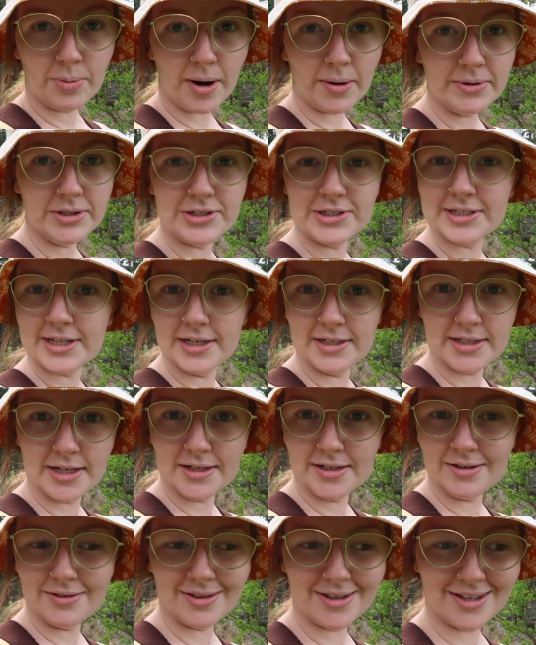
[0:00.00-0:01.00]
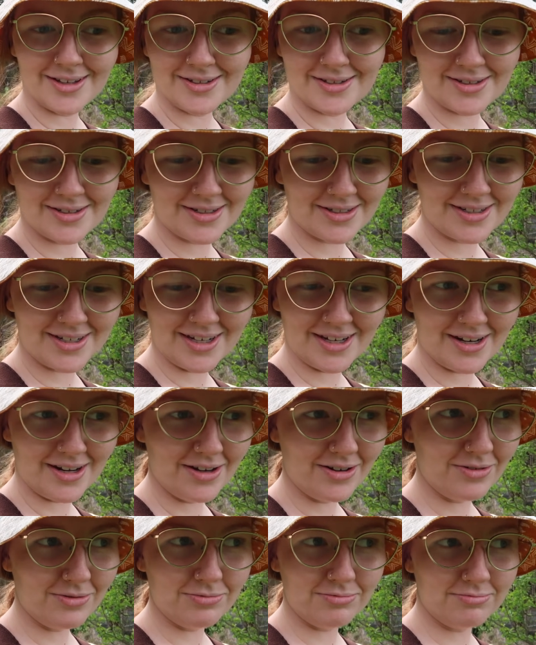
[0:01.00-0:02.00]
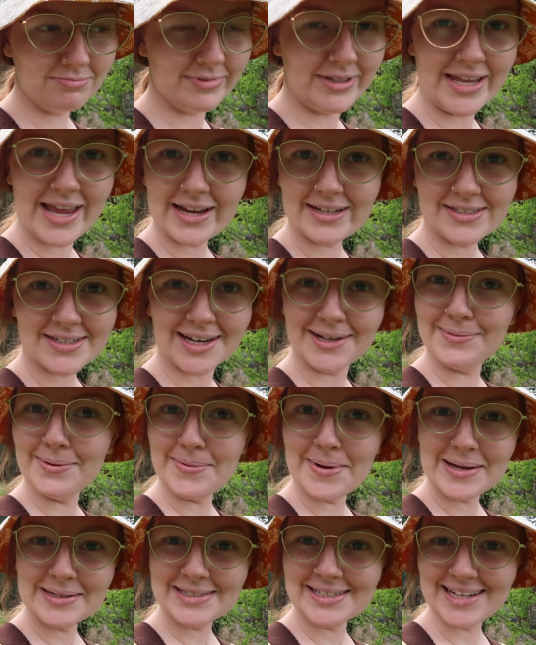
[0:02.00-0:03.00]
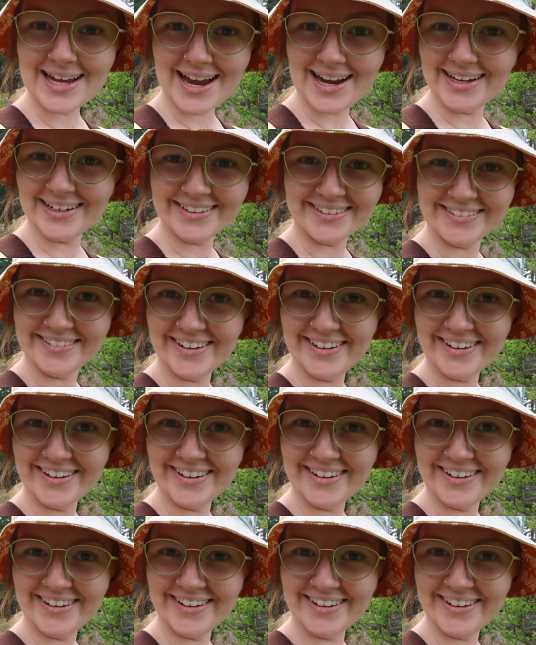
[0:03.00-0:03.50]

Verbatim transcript: I'll probably just continue this, you know, the next time I'm outside,